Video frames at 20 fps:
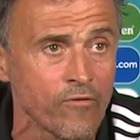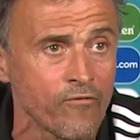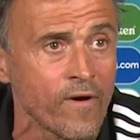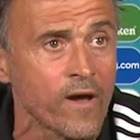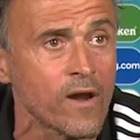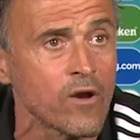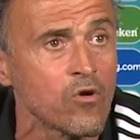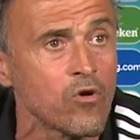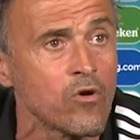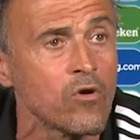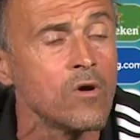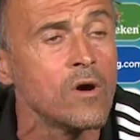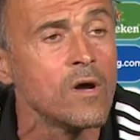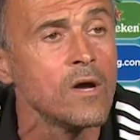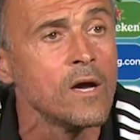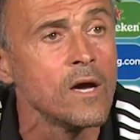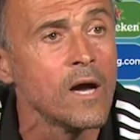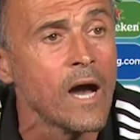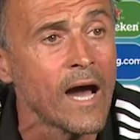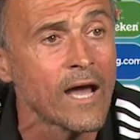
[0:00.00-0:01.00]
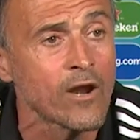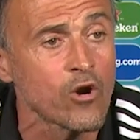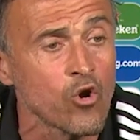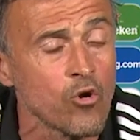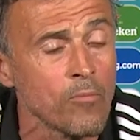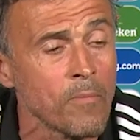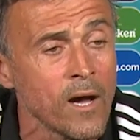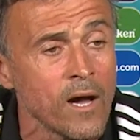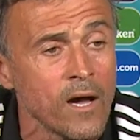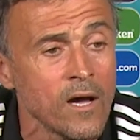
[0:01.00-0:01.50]
But we've always been
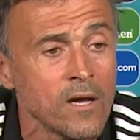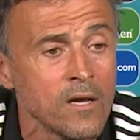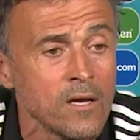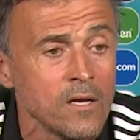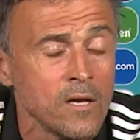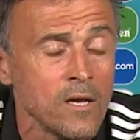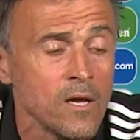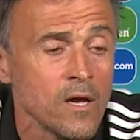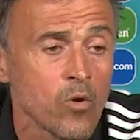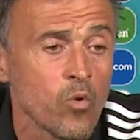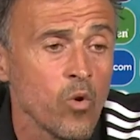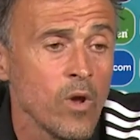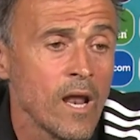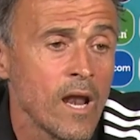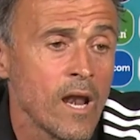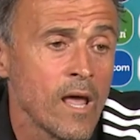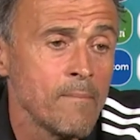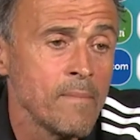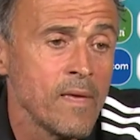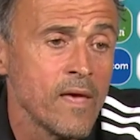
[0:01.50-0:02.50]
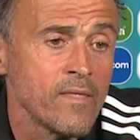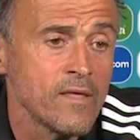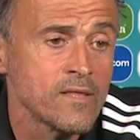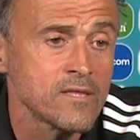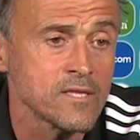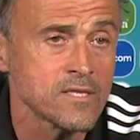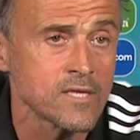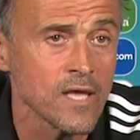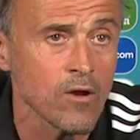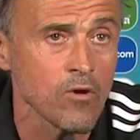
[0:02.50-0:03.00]
trying to
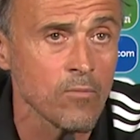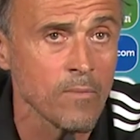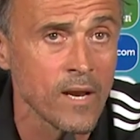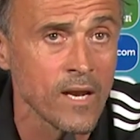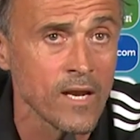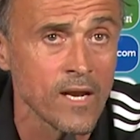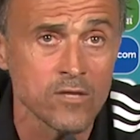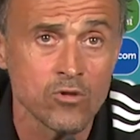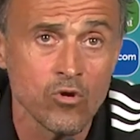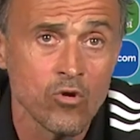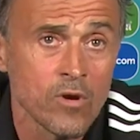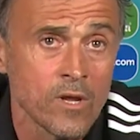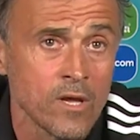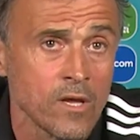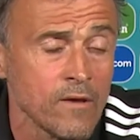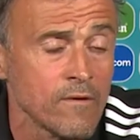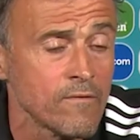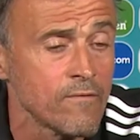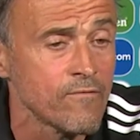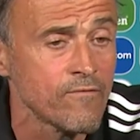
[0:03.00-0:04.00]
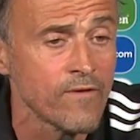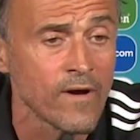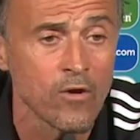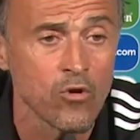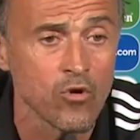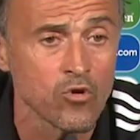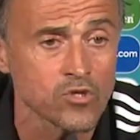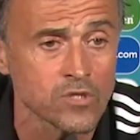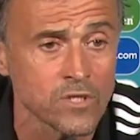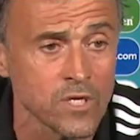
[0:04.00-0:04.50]
improve upon the
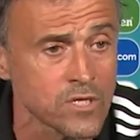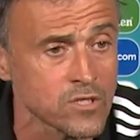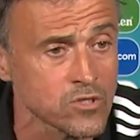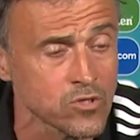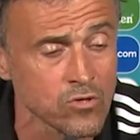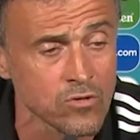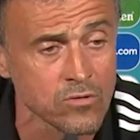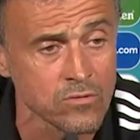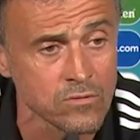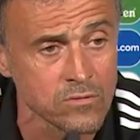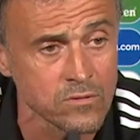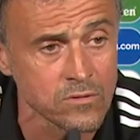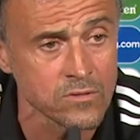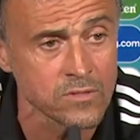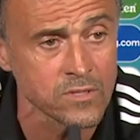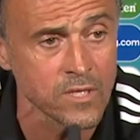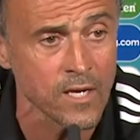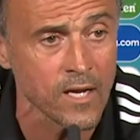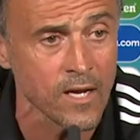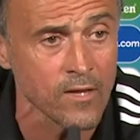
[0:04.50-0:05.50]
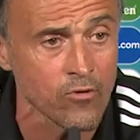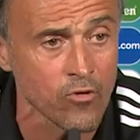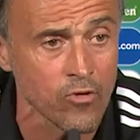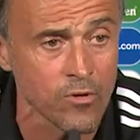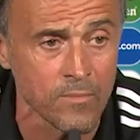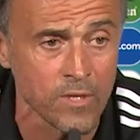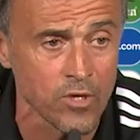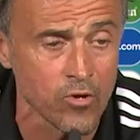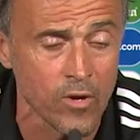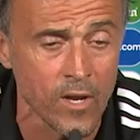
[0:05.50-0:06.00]
attacking brand of football that
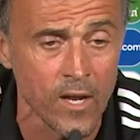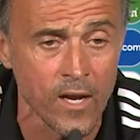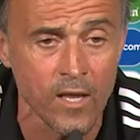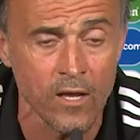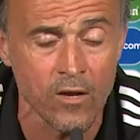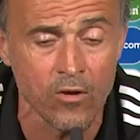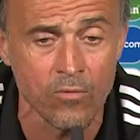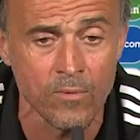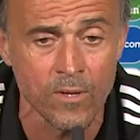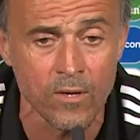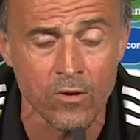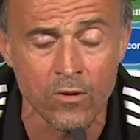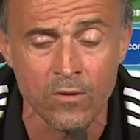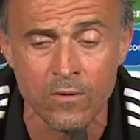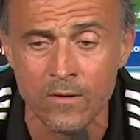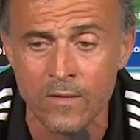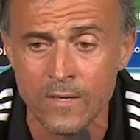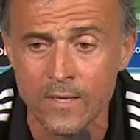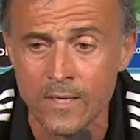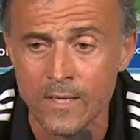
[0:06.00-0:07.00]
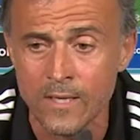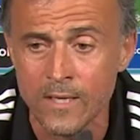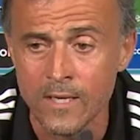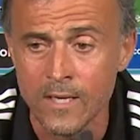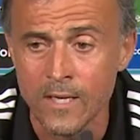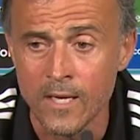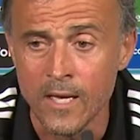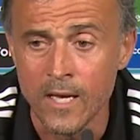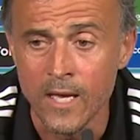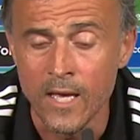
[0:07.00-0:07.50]
we showed in Roma.
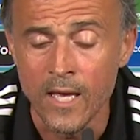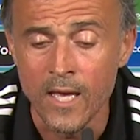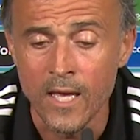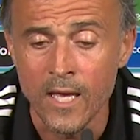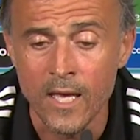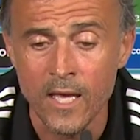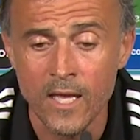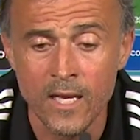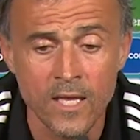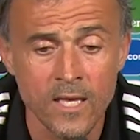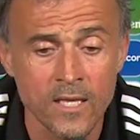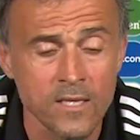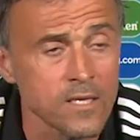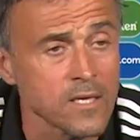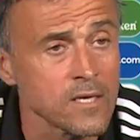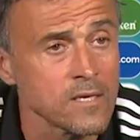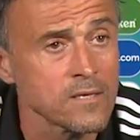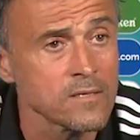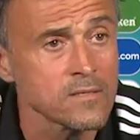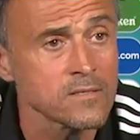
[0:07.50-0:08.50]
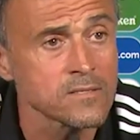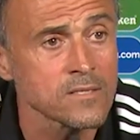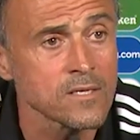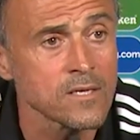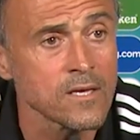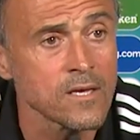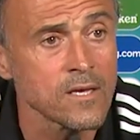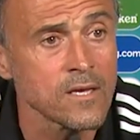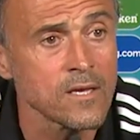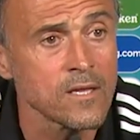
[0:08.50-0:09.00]
That's my footballing philosophy.
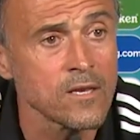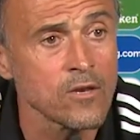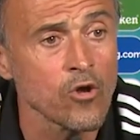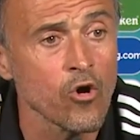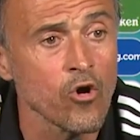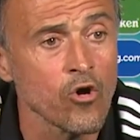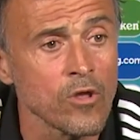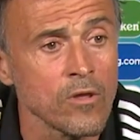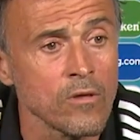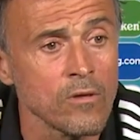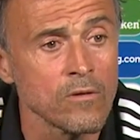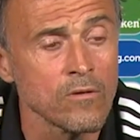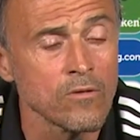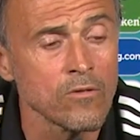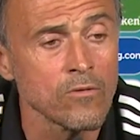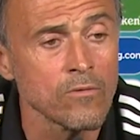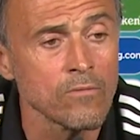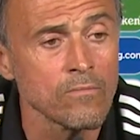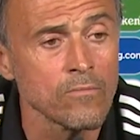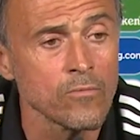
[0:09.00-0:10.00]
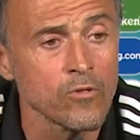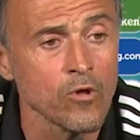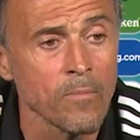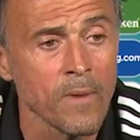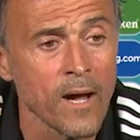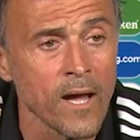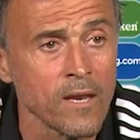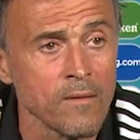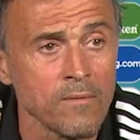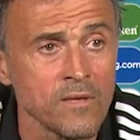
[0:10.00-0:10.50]
I'm always trying to improve on that score.